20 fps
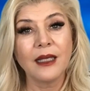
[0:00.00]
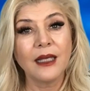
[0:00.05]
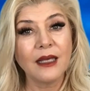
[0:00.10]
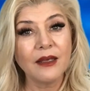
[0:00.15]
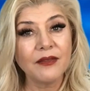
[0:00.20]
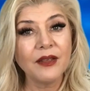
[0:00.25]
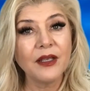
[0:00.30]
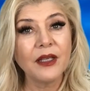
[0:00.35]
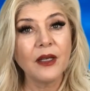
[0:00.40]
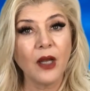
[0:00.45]

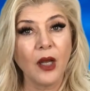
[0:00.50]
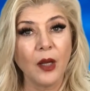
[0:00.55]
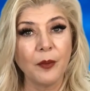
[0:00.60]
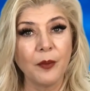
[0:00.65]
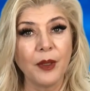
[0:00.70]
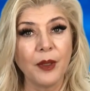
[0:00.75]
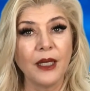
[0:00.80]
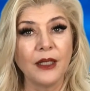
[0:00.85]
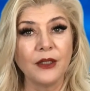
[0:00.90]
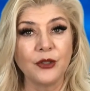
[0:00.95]
Giving
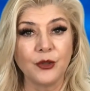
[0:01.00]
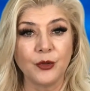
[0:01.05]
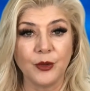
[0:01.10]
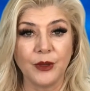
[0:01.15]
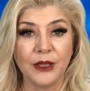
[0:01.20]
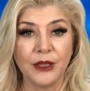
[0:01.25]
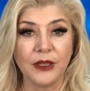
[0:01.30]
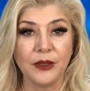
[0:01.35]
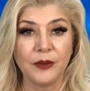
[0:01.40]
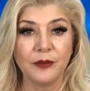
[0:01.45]
up a
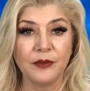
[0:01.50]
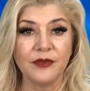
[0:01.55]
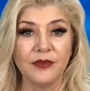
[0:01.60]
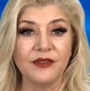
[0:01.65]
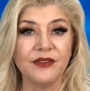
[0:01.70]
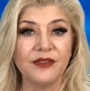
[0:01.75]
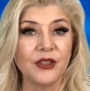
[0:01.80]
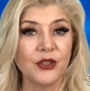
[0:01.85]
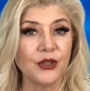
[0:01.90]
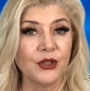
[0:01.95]
dream,
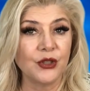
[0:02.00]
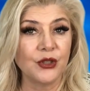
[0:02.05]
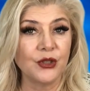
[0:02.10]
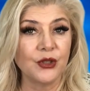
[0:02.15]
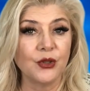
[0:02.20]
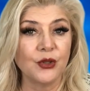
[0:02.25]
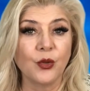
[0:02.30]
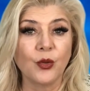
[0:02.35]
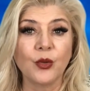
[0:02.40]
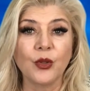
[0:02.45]

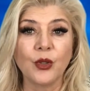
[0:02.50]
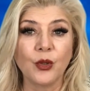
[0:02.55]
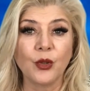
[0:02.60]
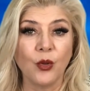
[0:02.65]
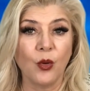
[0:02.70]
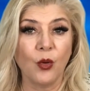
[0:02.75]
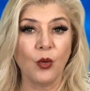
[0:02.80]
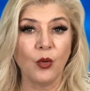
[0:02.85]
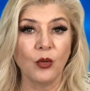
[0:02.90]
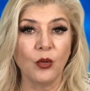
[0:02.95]
vision, or a
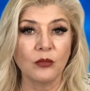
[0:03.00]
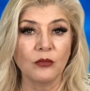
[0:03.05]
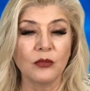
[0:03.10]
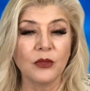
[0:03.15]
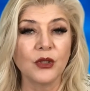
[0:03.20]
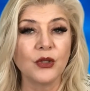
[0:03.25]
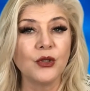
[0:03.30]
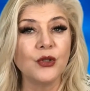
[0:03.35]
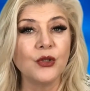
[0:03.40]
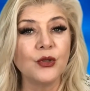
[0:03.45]
goal
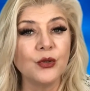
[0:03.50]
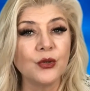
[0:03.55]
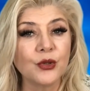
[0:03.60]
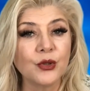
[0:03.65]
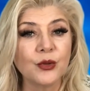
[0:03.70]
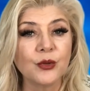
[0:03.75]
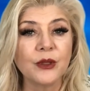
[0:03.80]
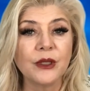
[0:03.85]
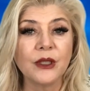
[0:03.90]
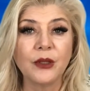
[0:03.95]

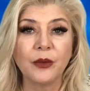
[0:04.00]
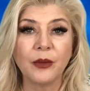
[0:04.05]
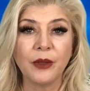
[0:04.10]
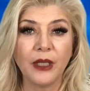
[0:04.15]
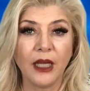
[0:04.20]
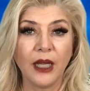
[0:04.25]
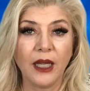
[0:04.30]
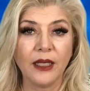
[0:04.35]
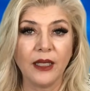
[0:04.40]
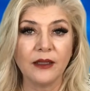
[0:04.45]
usually
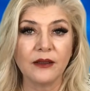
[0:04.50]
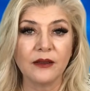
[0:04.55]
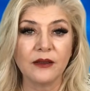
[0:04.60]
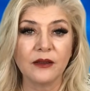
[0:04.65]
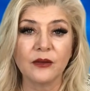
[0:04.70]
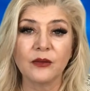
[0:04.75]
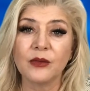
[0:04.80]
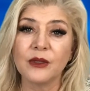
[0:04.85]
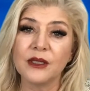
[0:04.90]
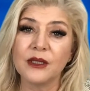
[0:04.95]

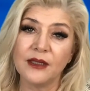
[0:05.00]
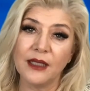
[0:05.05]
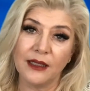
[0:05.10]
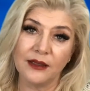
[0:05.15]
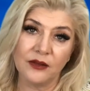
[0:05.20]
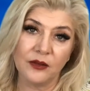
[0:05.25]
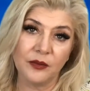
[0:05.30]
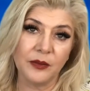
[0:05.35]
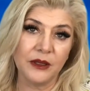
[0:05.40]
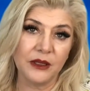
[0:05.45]
creates
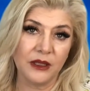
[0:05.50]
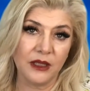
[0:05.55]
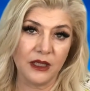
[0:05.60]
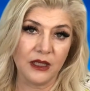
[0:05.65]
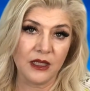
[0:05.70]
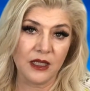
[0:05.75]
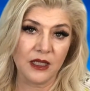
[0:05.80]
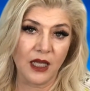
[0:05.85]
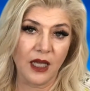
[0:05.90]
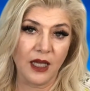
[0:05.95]
resentment
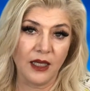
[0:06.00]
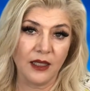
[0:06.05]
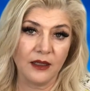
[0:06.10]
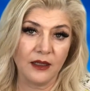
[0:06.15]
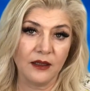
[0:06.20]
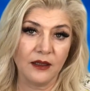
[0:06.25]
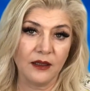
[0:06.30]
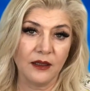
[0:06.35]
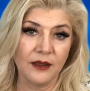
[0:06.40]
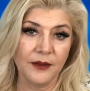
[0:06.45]
inside.
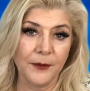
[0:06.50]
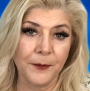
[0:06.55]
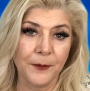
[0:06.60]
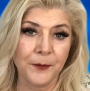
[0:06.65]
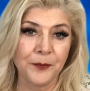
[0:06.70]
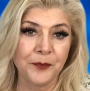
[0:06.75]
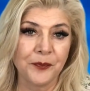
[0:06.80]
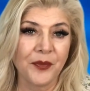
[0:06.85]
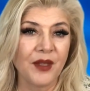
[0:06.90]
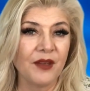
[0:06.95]

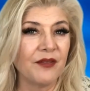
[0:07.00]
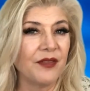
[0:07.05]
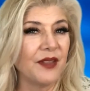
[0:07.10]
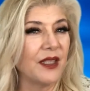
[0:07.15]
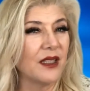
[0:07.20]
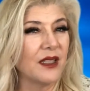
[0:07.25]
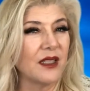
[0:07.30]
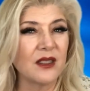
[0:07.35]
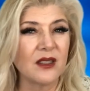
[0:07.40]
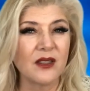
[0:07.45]

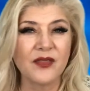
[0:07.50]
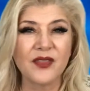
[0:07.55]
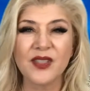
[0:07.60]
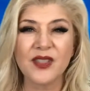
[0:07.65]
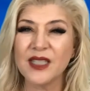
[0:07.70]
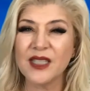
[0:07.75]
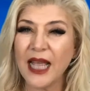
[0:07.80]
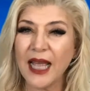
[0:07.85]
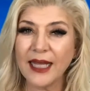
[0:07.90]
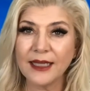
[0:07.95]
Feelings of
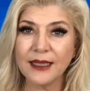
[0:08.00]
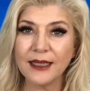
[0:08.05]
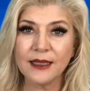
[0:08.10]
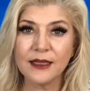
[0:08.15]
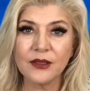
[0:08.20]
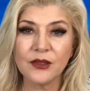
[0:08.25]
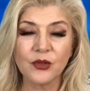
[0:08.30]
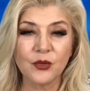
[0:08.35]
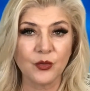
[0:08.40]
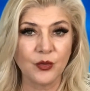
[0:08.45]

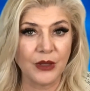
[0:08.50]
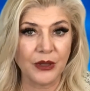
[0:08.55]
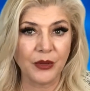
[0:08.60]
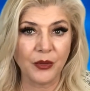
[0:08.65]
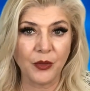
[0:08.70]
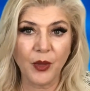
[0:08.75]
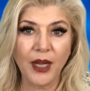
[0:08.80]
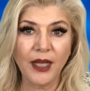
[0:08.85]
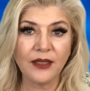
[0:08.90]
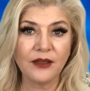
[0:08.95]
sadness,
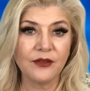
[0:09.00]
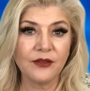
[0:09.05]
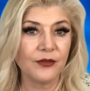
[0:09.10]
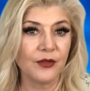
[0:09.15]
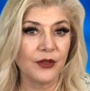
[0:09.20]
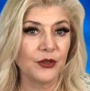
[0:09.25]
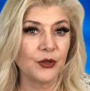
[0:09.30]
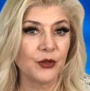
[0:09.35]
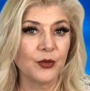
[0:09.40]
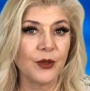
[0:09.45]
regret,
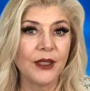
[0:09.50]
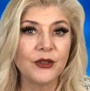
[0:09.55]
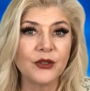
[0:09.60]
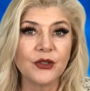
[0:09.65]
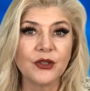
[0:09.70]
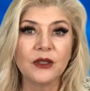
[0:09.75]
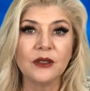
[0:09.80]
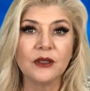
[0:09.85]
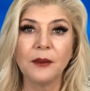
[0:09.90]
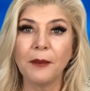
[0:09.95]

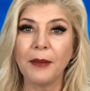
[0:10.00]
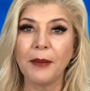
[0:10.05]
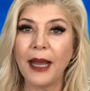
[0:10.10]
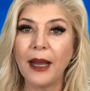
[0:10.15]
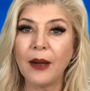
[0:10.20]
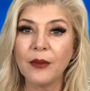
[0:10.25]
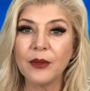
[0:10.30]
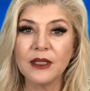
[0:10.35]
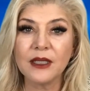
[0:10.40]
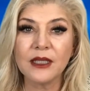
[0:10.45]
frustration,
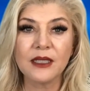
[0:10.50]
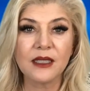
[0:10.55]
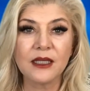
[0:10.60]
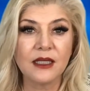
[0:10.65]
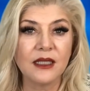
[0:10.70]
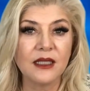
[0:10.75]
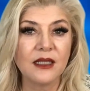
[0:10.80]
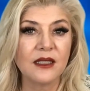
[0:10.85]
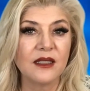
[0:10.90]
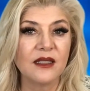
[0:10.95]

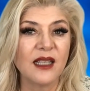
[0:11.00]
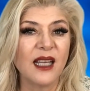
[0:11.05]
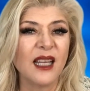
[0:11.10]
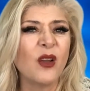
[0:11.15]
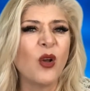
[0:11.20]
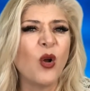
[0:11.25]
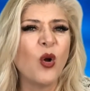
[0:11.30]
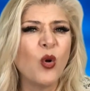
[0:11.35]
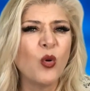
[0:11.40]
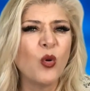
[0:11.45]
powerlessness, and
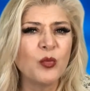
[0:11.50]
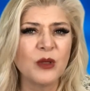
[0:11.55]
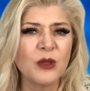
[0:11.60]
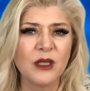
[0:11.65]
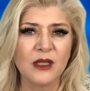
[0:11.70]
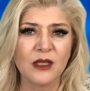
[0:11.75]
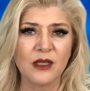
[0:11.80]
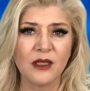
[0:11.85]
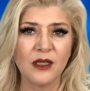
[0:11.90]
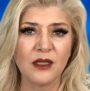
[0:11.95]

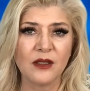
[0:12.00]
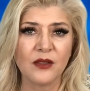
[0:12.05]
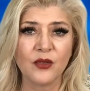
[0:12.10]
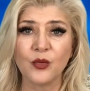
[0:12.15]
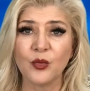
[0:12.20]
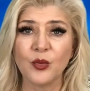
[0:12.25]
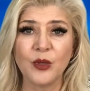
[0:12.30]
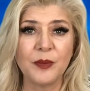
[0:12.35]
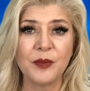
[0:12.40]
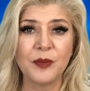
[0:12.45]
hopelessness
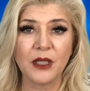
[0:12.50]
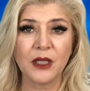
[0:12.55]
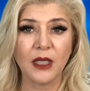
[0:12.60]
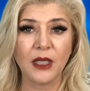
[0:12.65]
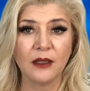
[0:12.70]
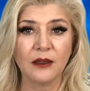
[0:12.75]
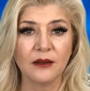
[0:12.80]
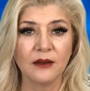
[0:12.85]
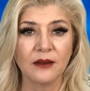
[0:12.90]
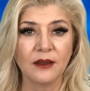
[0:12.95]
creeps
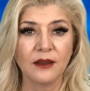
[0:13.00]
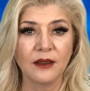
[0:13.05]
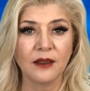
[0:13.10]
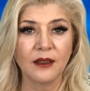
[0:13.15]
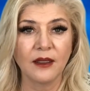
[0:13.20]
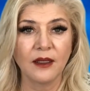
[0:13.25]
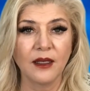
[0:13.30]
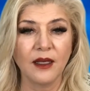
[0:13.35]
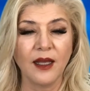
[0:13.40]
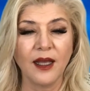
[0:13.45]
in.
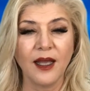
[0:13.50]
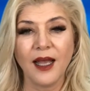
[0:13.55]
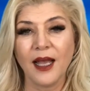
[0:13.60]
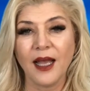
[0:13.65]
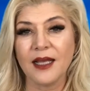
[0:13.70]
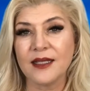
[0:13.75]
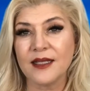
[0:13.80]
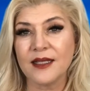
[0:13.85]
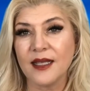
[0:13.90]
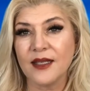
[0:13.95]

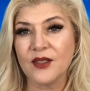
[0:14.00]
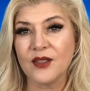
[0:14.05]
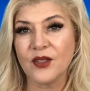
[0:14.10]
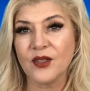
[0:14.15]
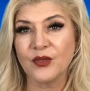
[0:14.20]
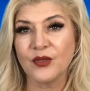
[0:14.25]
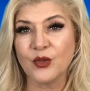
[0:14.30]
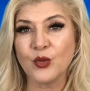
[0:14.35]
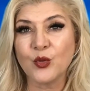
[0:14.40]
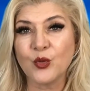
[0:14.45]
A sense
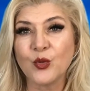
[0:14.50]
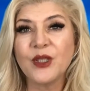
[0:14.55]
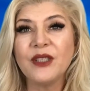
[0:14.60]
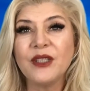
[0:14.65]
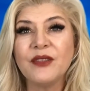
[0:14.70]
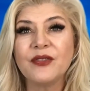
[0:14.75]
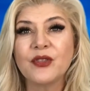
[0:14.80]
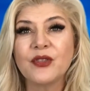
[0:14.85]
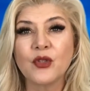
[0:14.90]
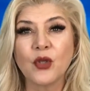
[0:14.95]
of
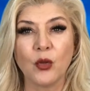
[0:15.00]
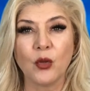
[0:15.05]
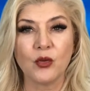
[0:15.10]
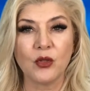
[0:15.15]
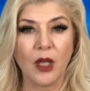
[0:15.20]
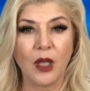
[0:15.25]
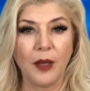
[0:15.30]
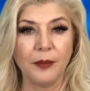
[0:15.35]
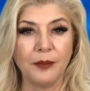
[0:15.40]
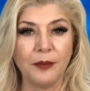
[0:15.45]
grief
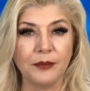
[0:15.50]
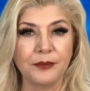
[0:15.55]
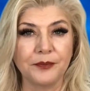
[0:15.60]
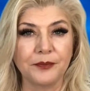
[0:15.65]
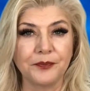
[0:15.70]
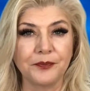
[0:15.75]
shows up